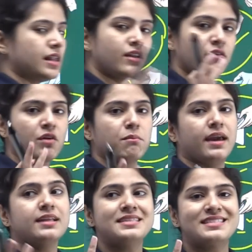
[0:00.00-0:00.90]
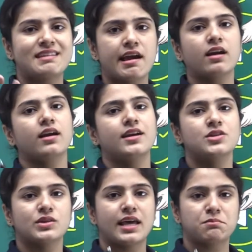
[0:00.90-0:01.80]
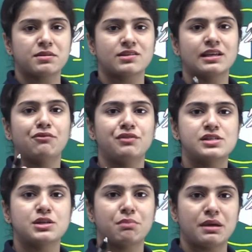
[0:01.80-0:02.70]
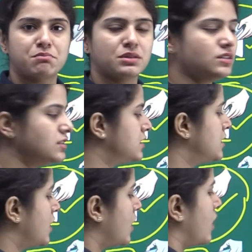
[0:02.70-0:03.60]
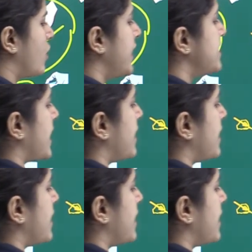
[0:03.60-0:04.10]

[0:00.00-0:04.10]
will remain stick into that particular filter paper. All right,